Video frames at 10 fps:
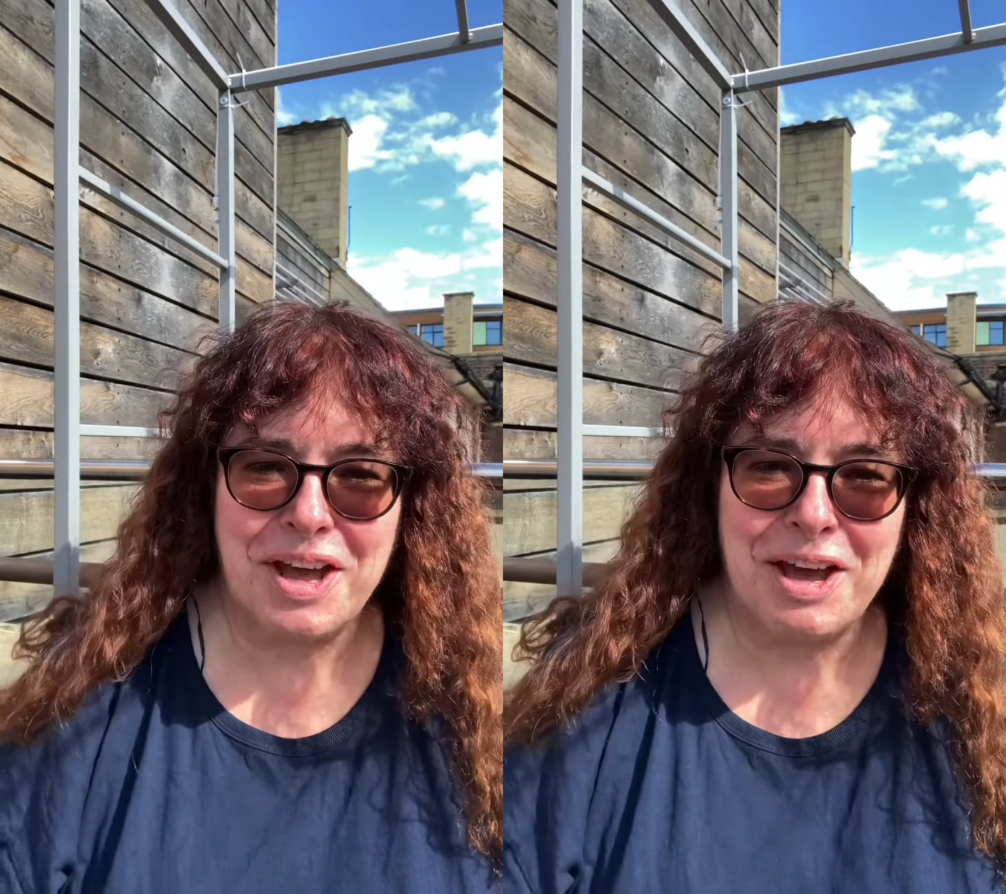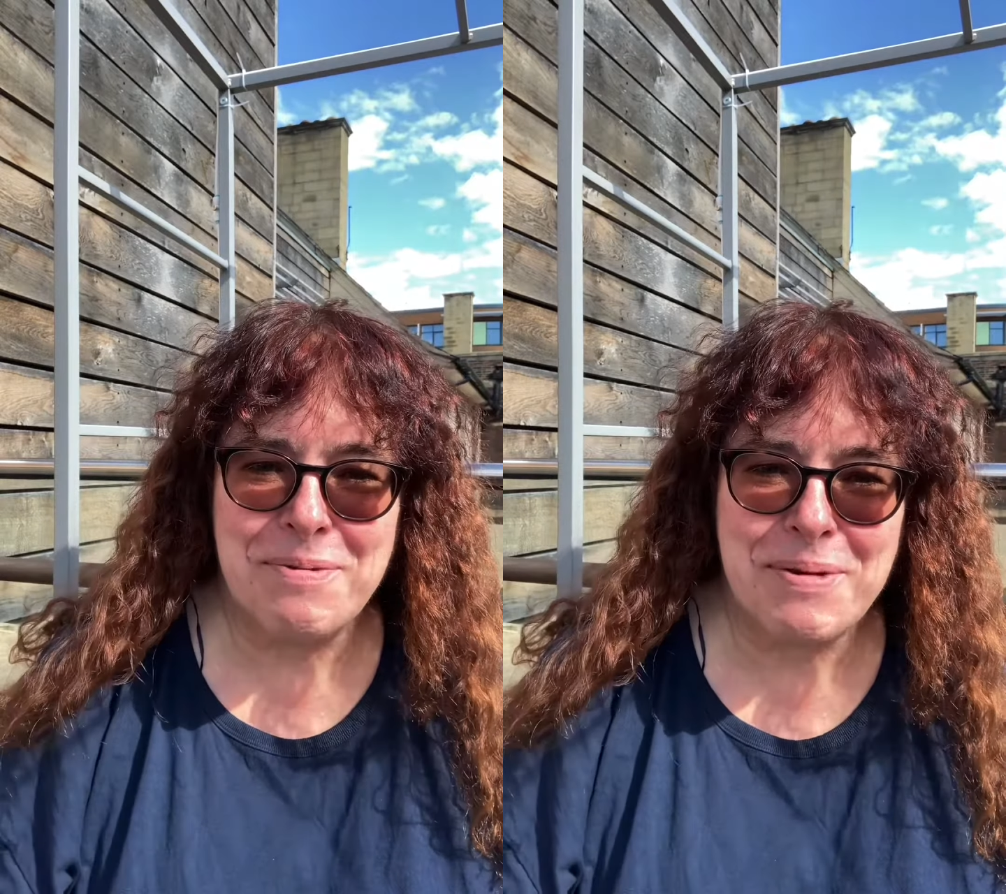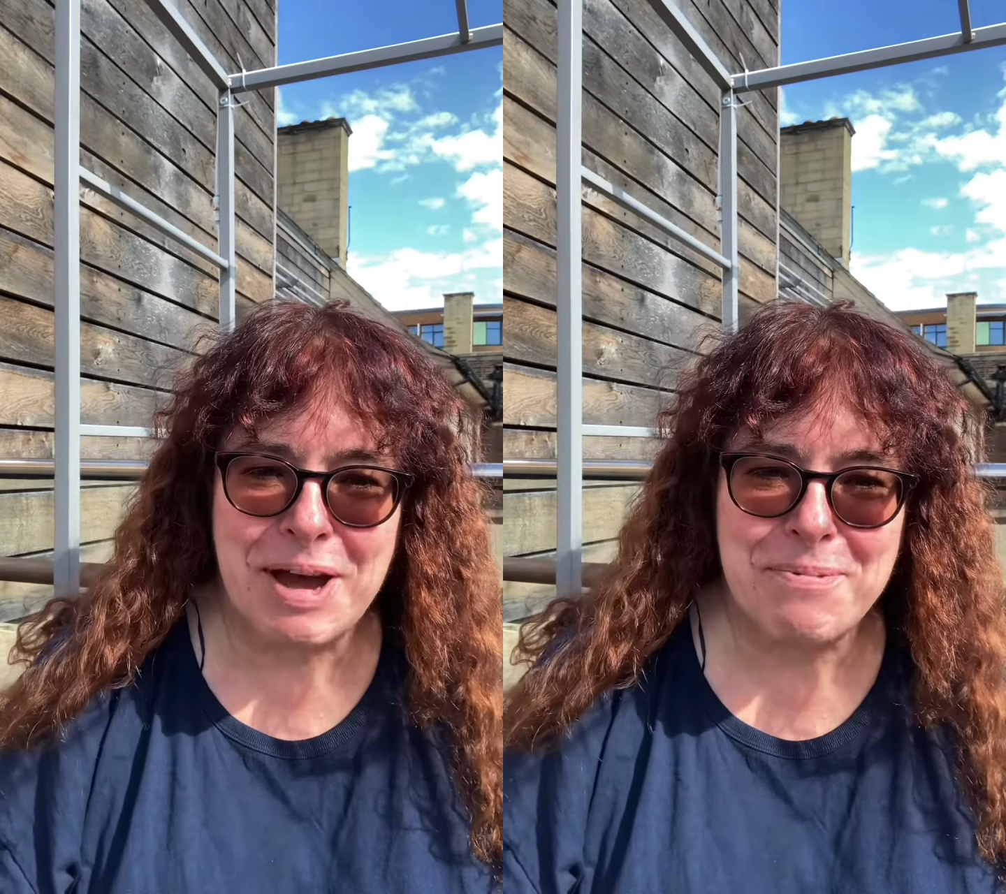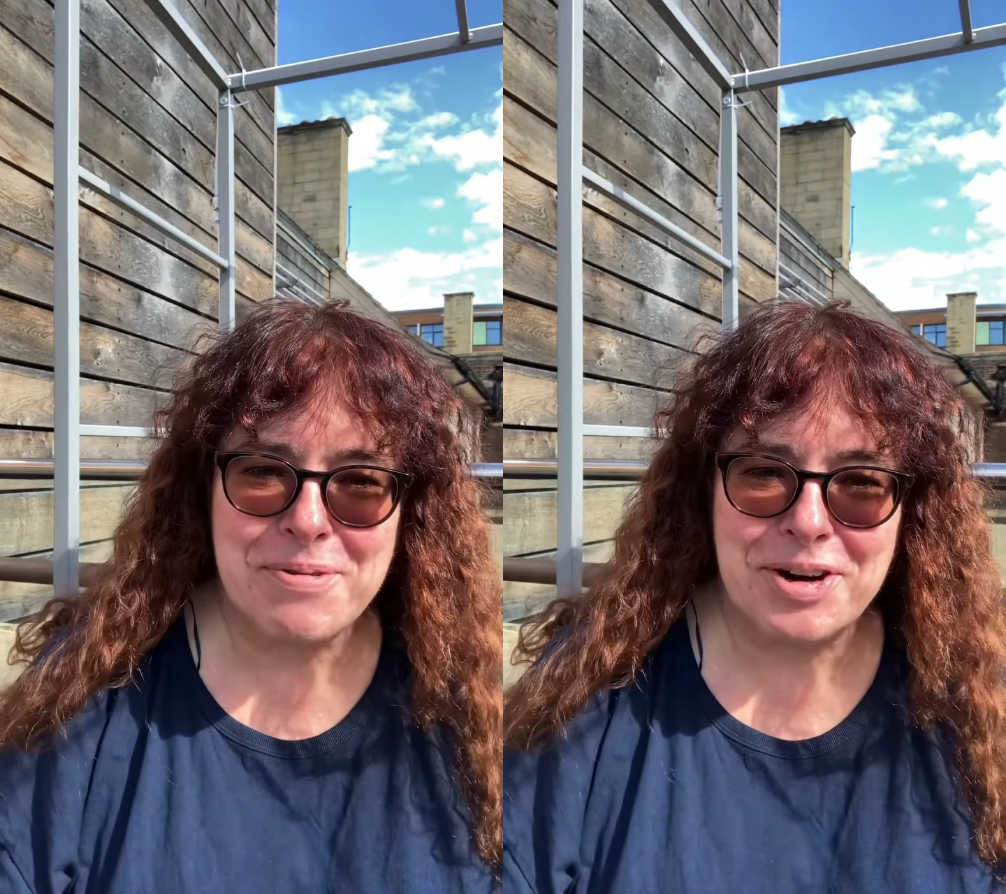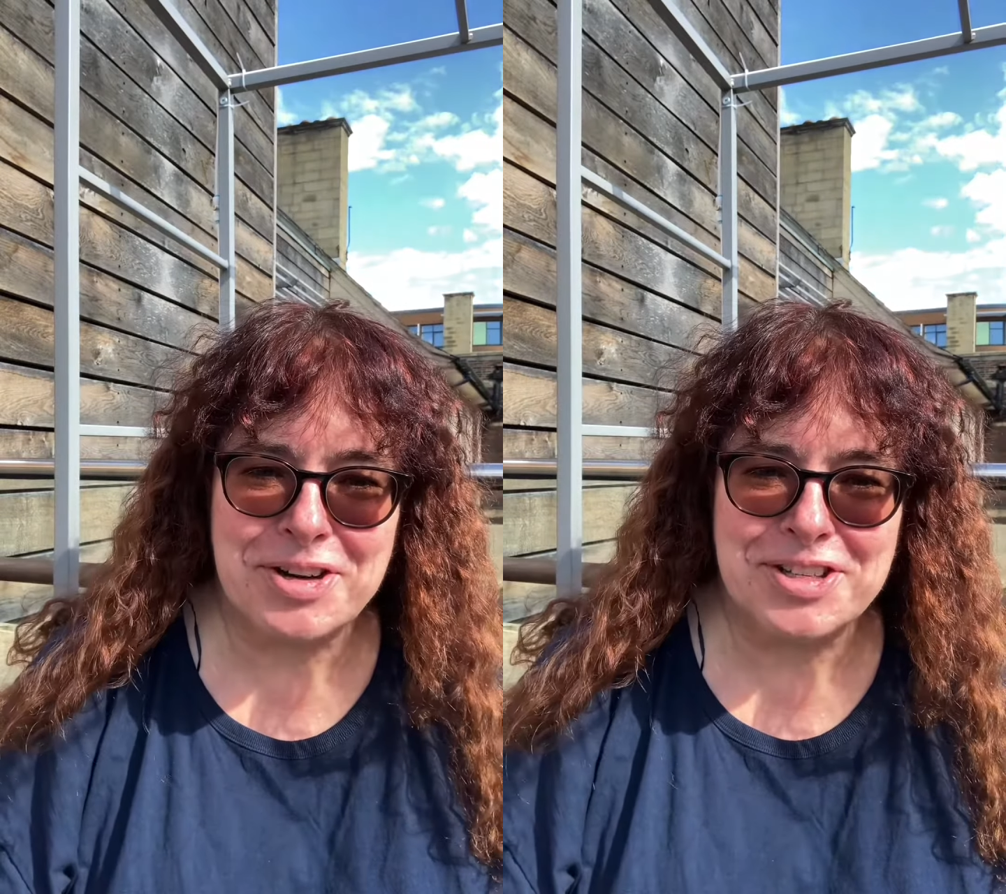about
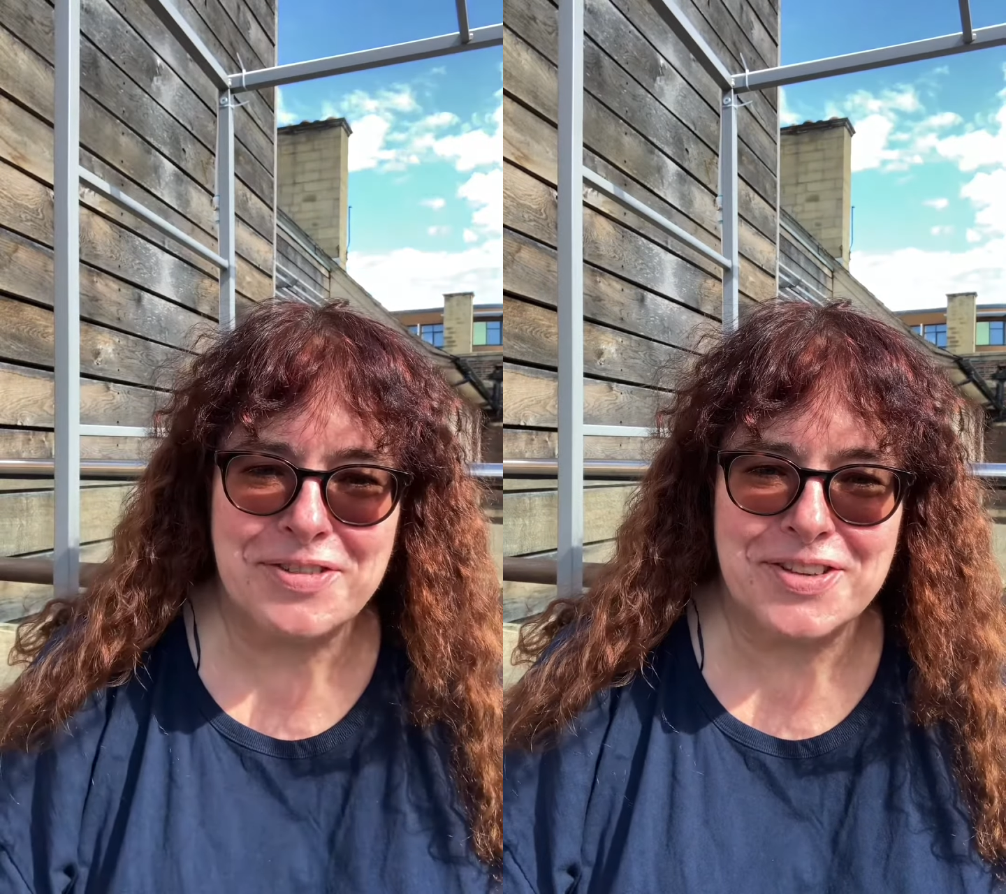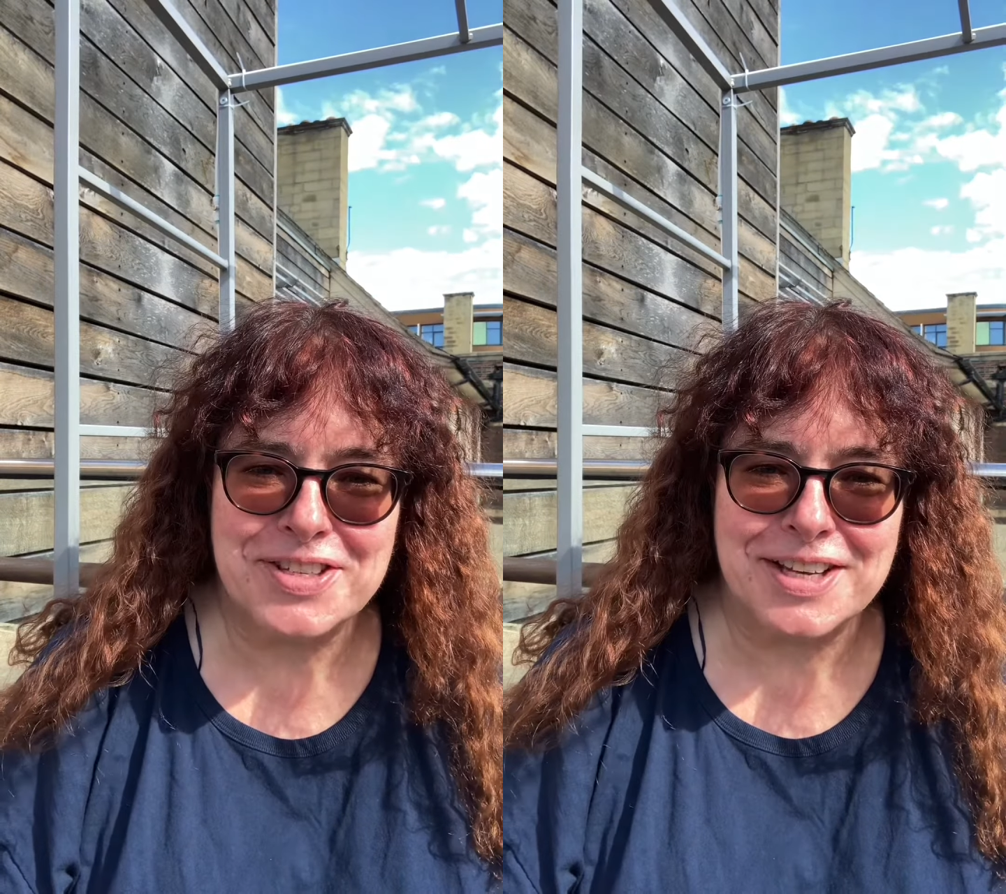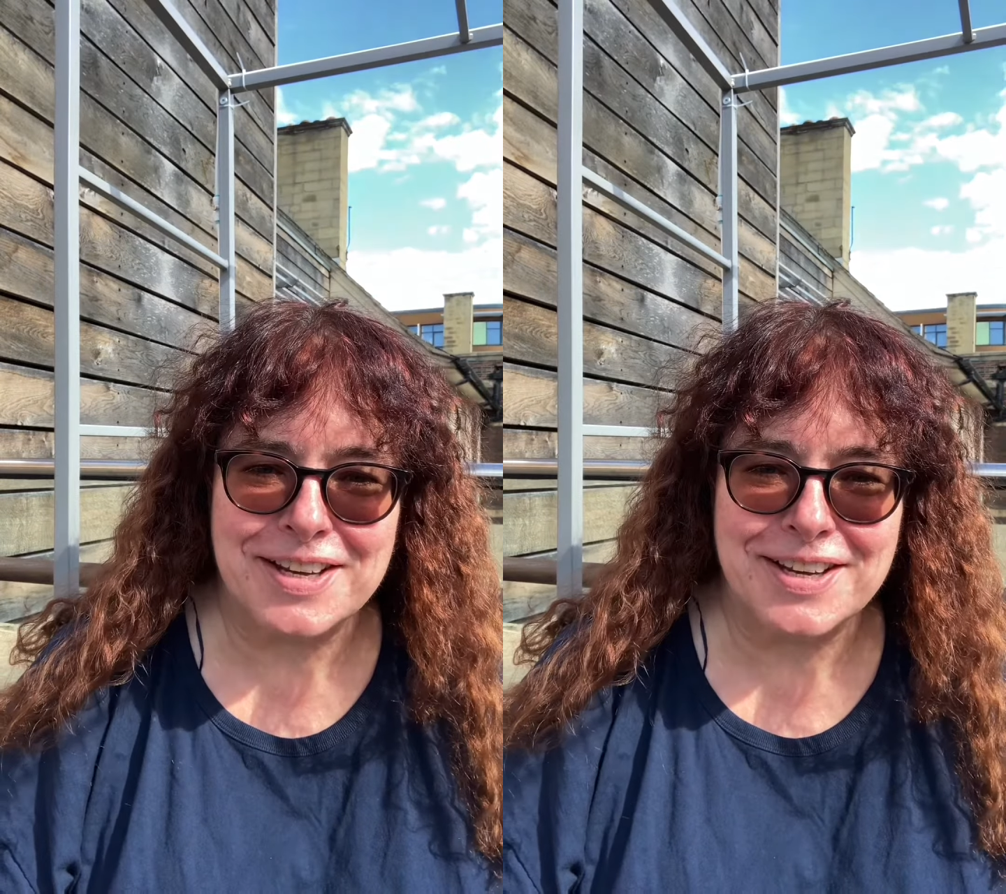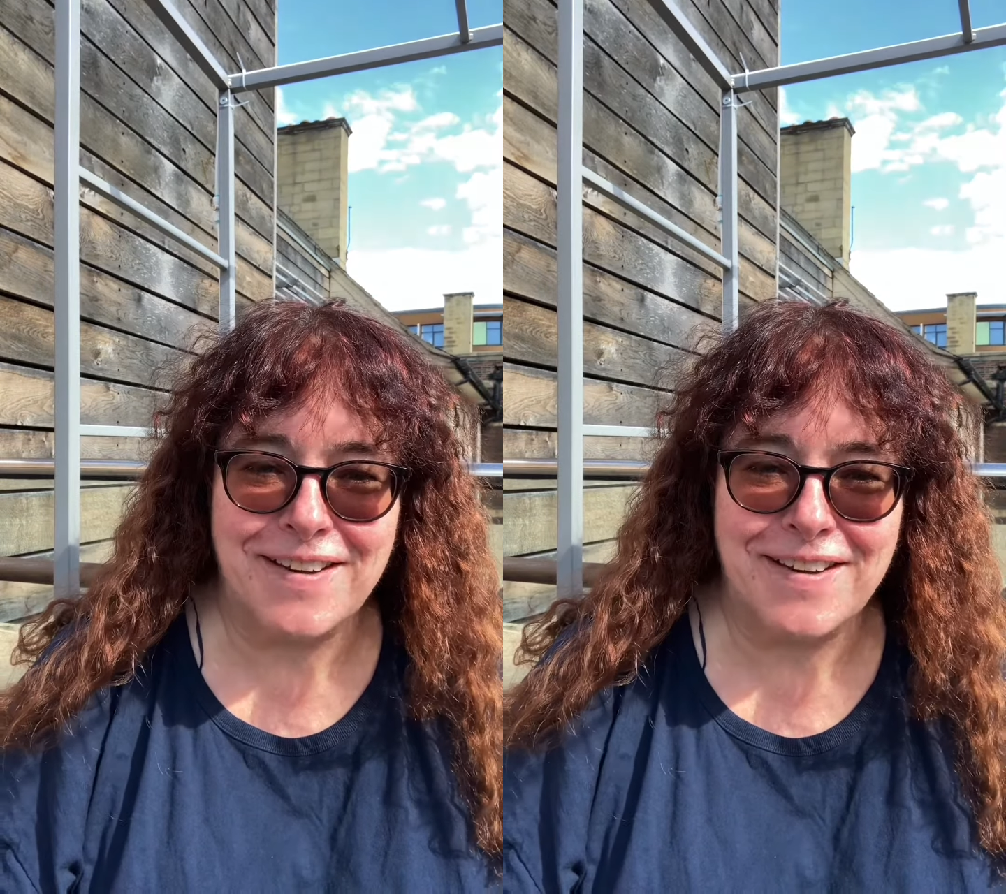productivity?